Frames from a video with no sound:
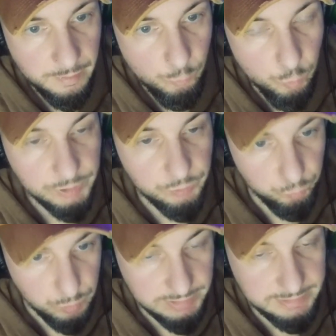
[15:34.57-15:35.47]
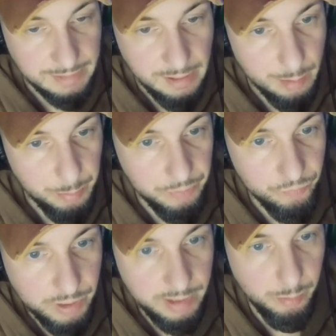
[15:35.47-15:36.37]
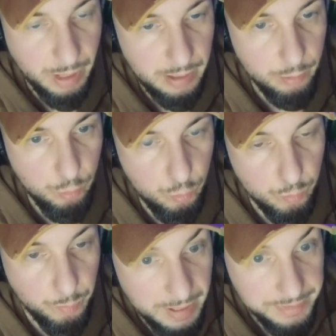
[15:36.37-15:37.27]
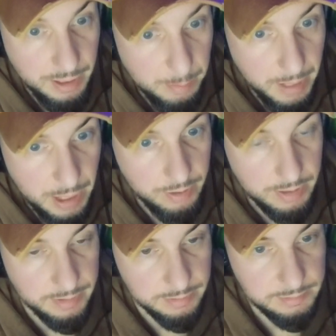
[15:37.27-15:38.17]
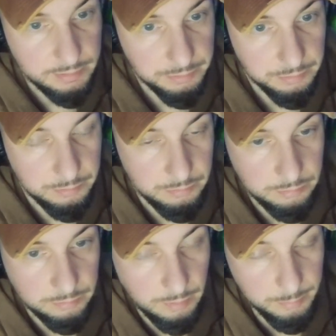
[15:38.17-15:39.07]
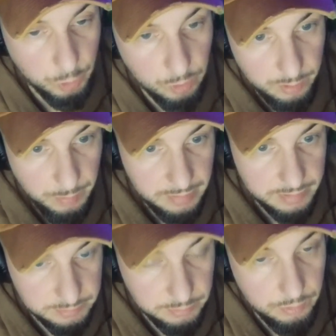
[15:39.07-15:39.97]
was set up and written by who? By the Americans. I'm talking about this,